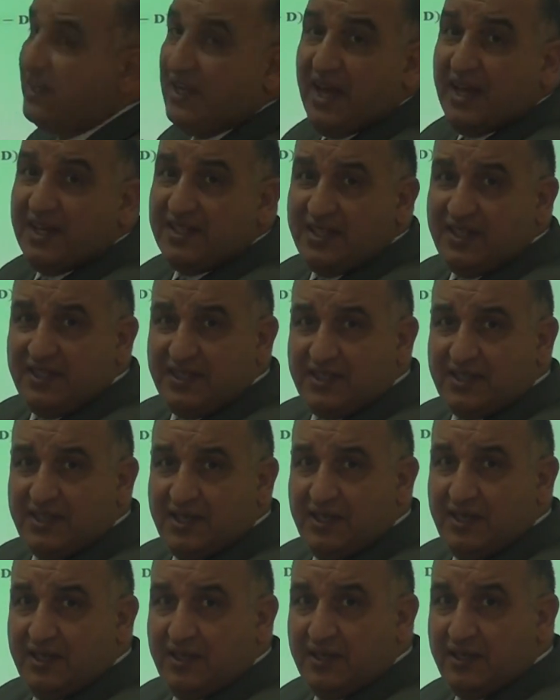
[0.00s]
in
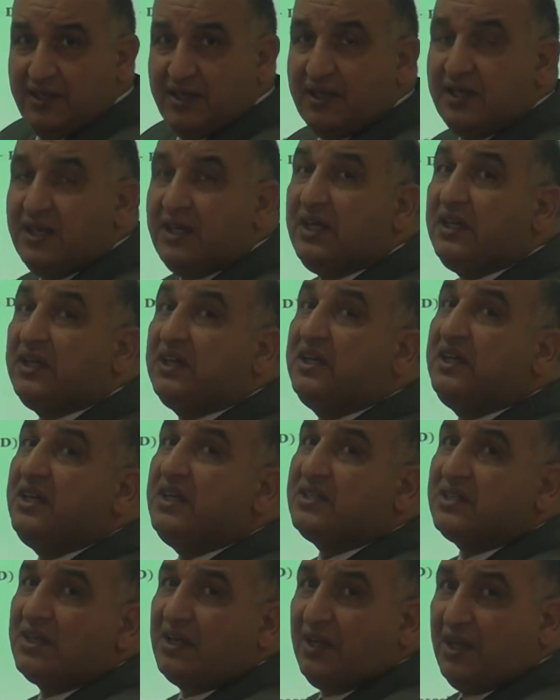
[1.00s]
assets,
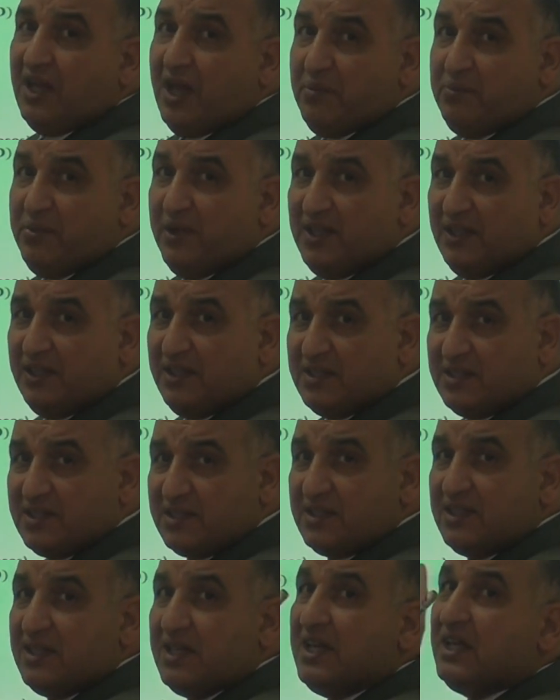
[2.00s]
increase in
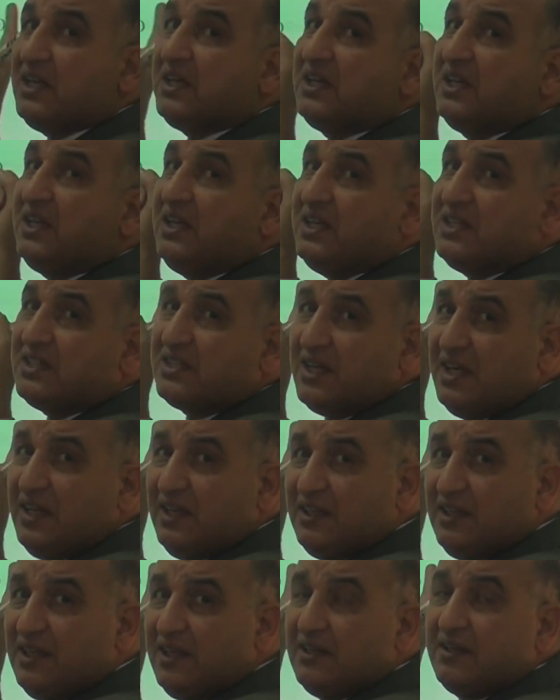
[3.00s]
liabilities, increase
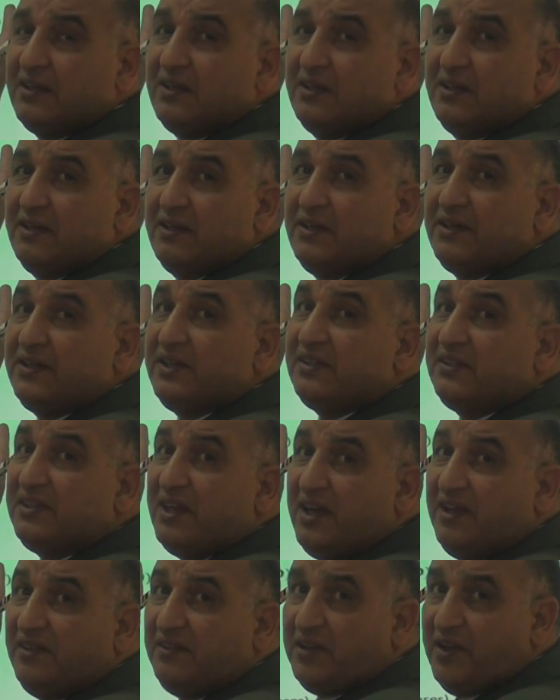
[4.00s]
in
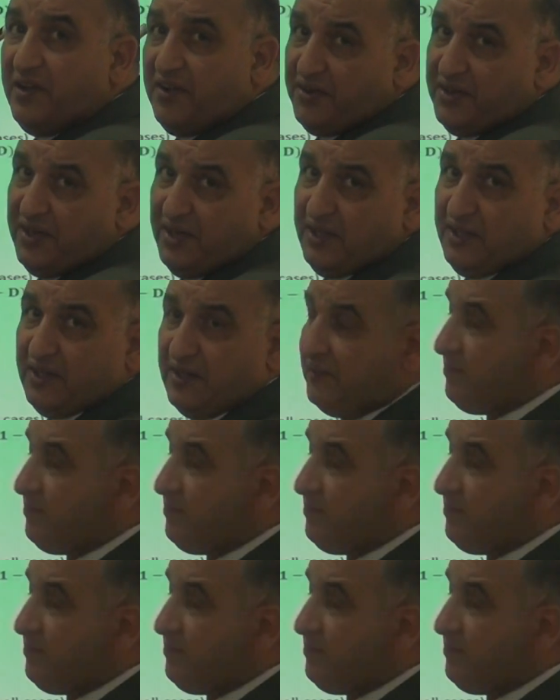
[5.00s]
retained earning.